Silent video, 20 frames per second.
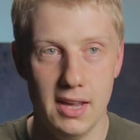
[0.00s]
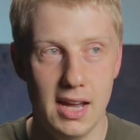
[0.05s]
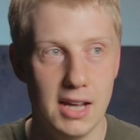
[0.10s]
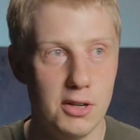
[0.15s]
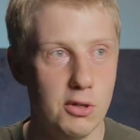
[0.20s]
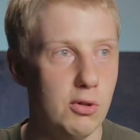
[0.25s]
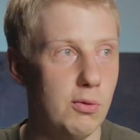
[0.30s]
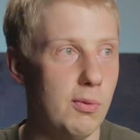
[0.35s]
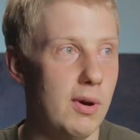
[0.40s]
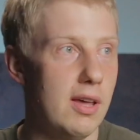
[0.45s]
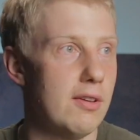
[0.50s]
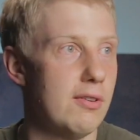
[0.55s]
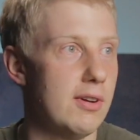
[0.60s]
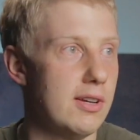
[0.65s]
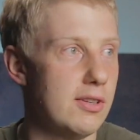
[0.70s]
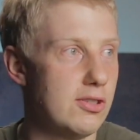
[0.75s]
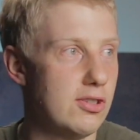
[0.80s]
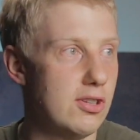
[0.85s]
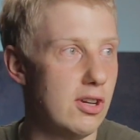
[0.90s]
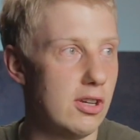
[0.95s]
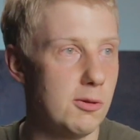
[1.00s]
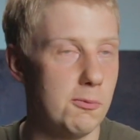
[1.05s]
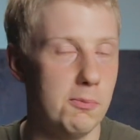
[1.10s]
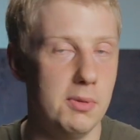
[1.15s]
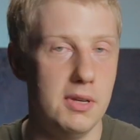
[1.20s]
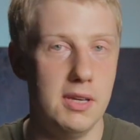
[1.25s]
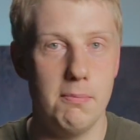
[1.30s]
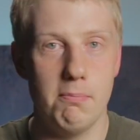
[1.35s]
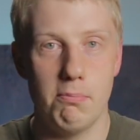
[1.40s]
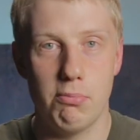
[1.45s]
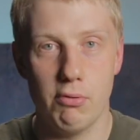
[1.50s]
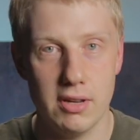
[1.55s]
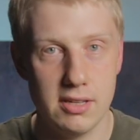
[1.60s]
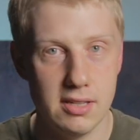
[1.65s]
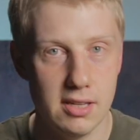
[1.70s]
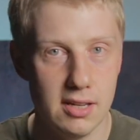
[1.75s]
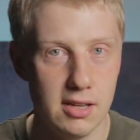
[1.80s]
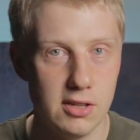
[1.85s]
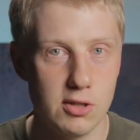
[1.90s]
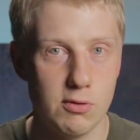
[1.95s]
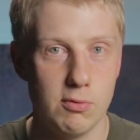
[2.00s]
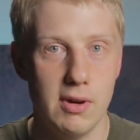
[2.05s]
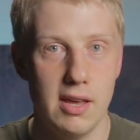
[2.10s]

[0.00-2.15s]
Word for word: I don't know whether it's just being British,